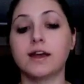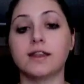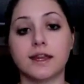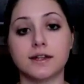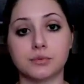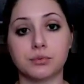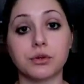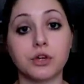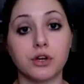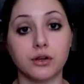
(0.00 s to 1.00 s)
that is
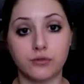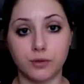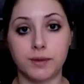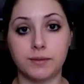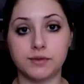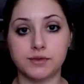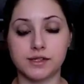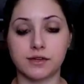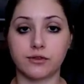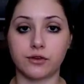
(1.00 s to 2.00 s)
really good for people who
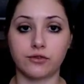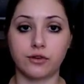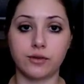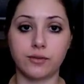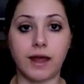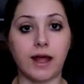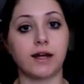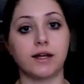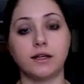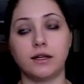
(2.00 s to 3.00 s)
suffer from
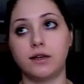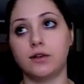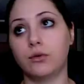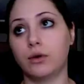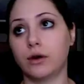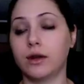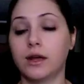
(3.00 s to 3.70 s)
acne or